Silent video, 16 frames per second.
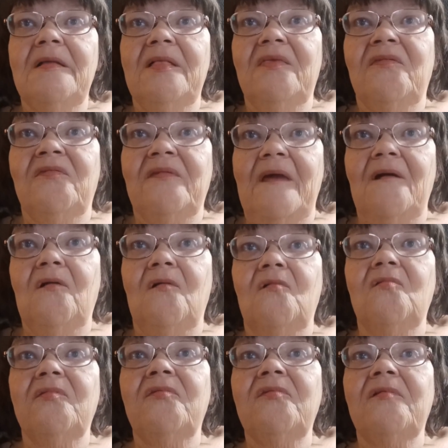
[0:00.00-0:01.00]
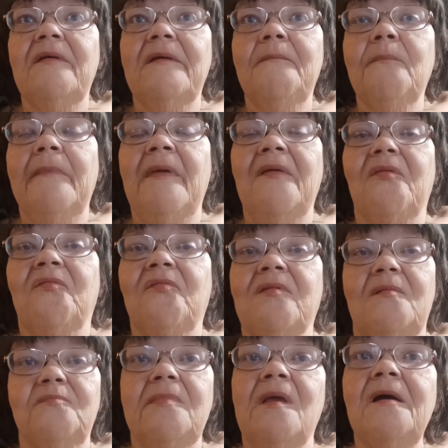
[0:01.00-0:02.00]
sales, because
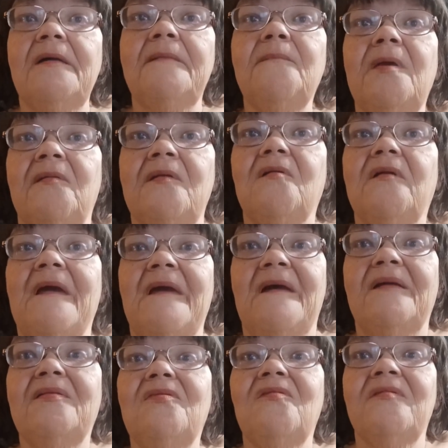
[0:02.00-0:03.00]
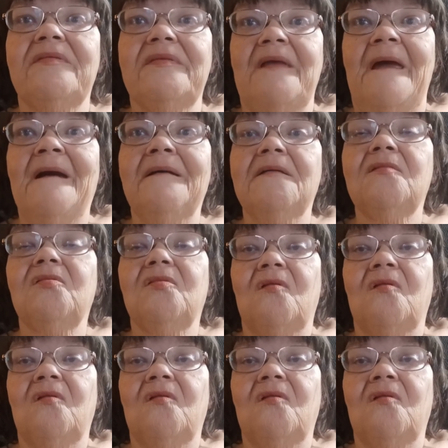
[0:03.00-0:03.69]
sometimes you can stack